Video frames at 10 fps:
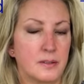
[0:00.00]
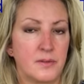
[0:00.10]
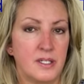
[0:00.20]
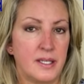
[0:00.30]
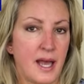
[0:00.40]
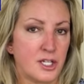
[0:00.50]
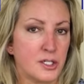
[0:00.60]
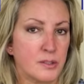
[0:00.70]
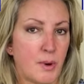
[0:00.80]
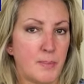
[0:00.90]
These
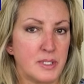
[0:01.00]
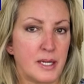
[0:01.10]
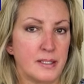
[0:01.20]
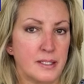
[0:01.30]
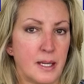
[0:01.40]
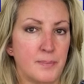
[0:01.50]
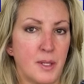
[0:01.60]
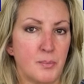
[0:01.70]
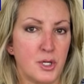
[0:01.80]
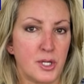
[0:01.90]
actions represent
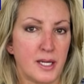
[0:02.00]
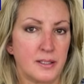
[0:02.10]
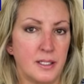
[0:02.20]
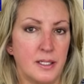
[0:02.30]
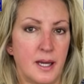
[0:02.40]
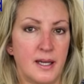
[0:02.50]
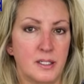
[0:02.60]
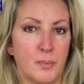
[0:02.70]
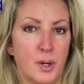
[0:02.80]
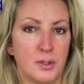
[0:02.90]
something projected as
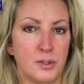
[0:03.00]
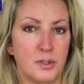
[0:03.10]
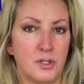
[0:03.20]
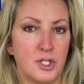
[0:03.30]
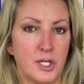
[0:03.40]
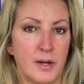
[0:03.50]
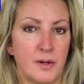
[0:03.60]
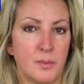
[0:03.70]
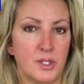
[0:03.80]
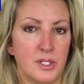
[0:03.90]
opposed to the
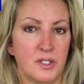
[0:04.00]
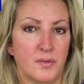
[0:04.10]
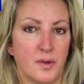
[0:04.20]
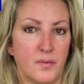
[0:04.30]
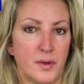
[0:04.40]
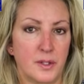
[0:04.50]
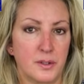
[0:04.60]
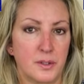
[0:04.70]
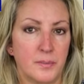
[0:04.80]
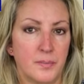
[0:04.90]
gerund, which is
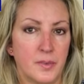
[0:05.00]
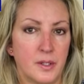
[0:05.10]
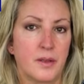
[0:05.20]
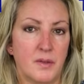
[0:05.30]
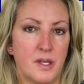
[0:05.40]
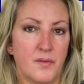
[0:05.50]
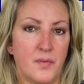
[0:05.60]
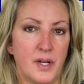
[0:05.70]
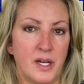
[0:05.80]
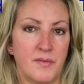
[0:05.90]
fulfilled. The
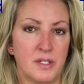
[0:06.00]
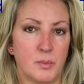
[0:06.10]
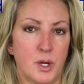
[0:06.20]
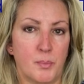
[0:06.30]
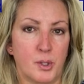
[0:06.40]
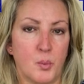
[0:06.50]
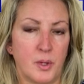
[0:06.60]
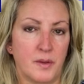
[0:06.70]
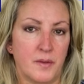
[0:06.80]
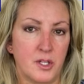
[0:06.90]
infinitive is more
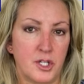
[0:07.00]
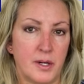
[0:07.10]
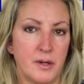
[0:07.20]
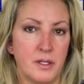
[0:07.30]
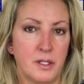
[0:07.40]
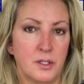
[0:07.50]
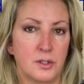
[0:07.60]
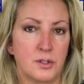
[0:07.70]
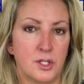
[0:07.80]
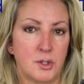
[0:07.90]
appropriate than the gerund
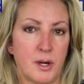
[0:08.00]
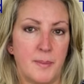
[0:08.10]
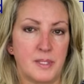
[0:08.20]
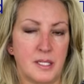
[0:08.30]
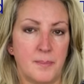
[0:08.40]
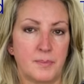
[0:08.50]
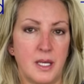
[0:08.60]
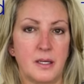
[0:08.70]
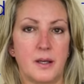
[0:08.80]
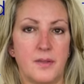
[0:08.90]
to describe
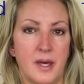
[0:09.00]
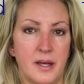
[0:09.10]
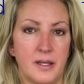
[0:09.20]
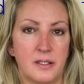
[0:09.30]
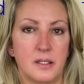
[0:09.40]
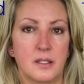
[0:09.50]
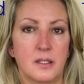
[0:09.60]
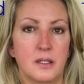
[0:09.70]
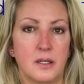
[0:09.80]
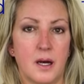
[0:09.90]
something that is
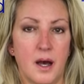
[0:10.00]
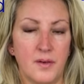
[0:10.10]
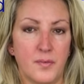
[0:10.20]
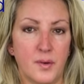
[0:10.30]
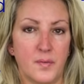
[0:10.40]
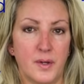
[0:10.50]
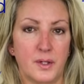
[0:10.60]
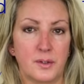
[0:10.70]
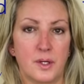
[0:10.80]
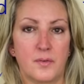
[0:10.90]

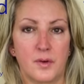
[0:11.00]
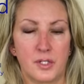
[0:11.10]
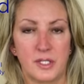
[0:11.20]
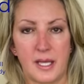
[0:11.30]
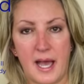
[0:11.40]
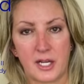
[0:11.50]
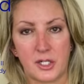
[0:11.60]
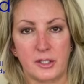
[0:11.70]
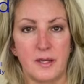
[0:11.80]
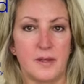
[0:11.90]
unfulfilled versus
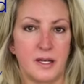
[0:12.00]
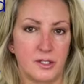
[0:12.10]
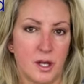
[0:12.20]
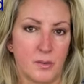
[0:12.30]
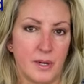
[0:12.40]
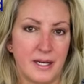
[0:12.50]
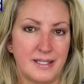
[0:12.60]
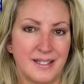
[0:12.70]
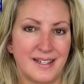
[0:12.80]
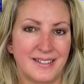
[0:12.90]
actually that is already
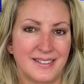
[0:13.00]
done.